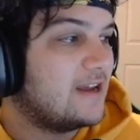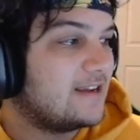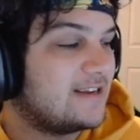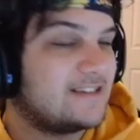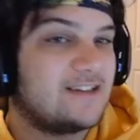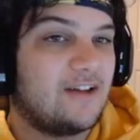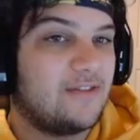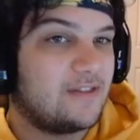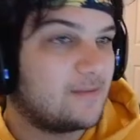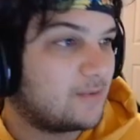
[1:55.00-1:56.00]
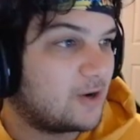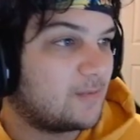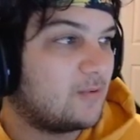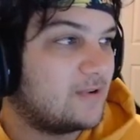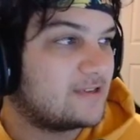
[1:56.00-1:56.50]
he's done the
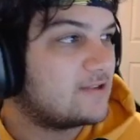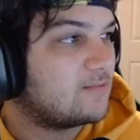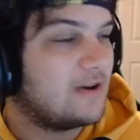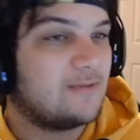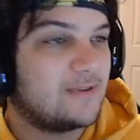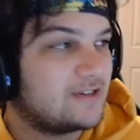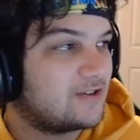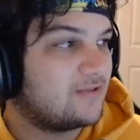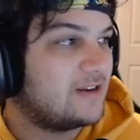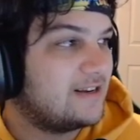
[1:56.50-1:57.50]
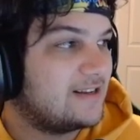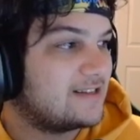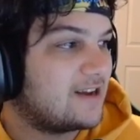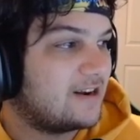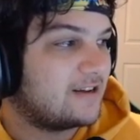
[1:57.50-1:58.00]
purple ones as well. My screen is
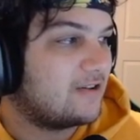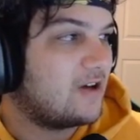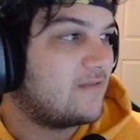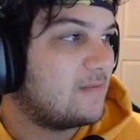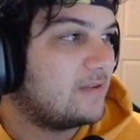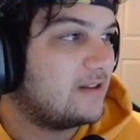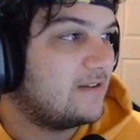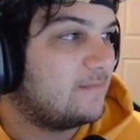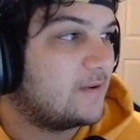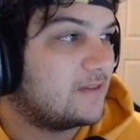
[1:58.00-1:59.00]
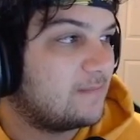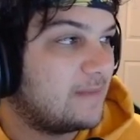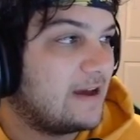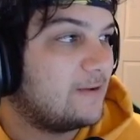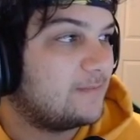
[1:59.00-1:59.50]
cutting it off, I believe, but the
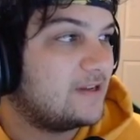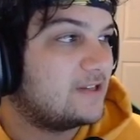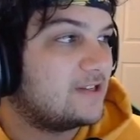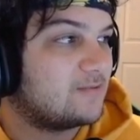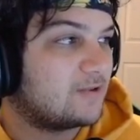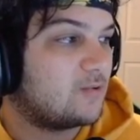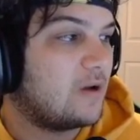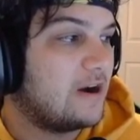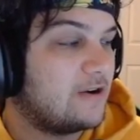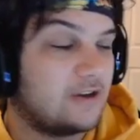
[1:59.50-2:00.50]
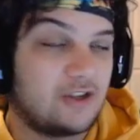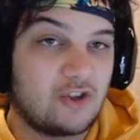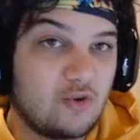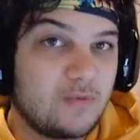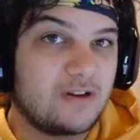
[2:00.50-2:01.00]
battle pieces required
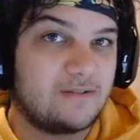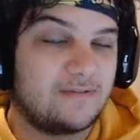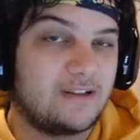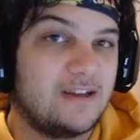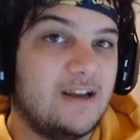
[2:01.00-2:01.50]
accumulatively